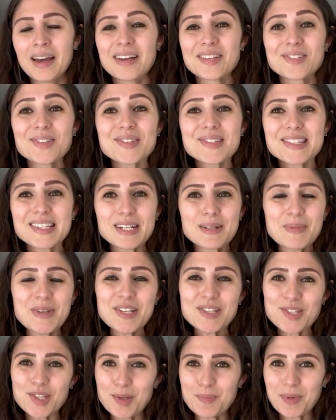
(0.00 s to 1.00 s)
So it's gonna be
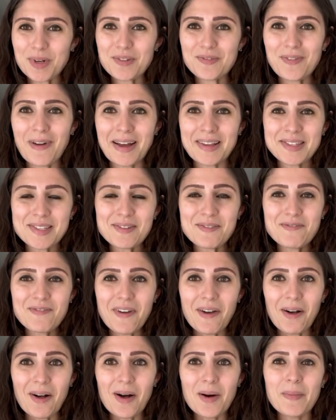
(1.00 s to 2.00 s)
super fun to
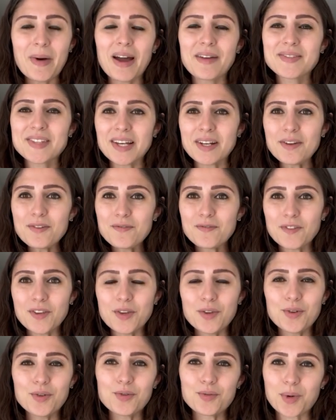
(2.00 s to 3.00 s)
film. I've done a
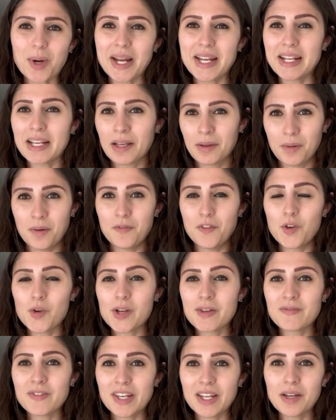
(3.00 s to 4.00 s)
few rating and
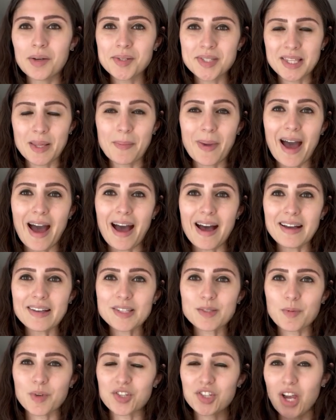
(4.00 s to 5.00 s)
reviewing videos in the
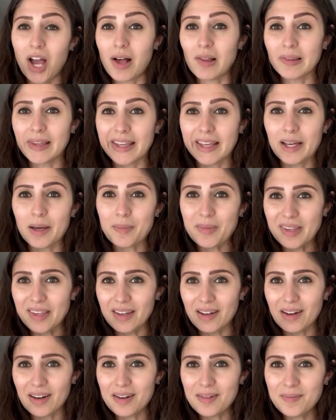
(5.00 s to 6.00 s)
past, which I'll link up
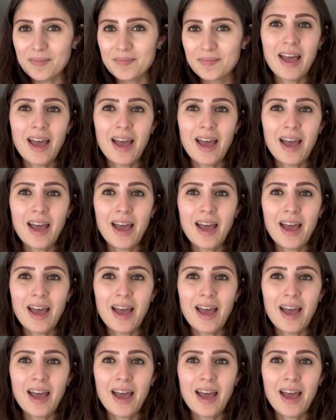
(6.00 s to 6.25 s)
here.